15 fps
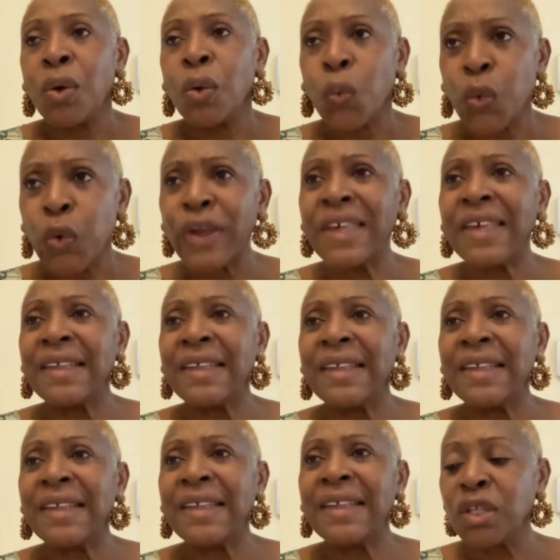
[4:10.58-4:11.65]

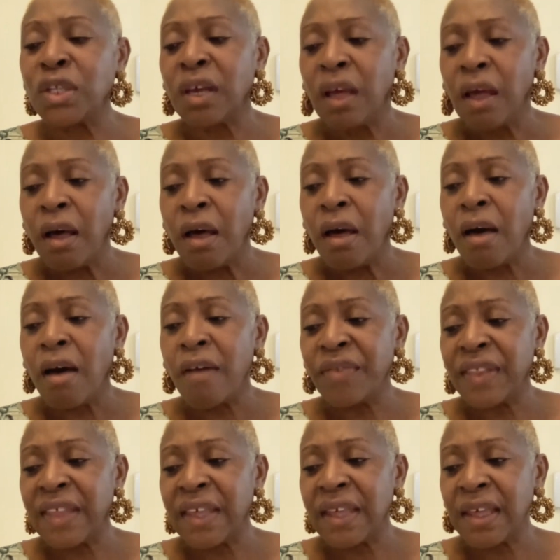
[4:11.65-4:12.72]
workings out
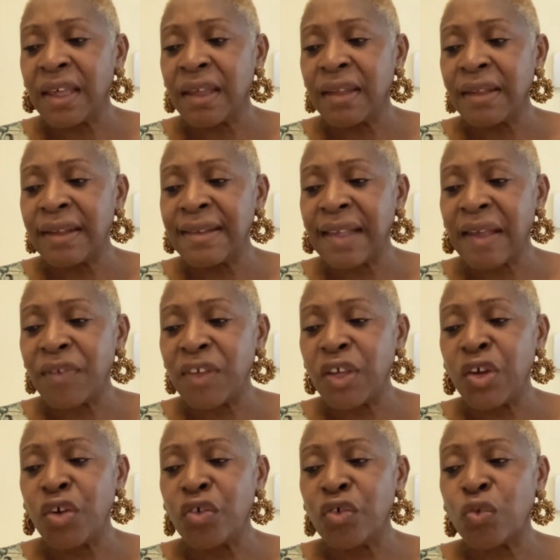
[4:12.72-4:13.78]
of the 7
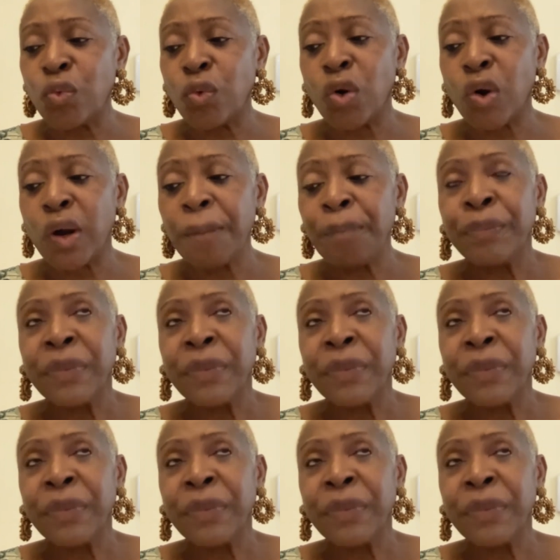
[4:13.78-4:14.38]
Years' War.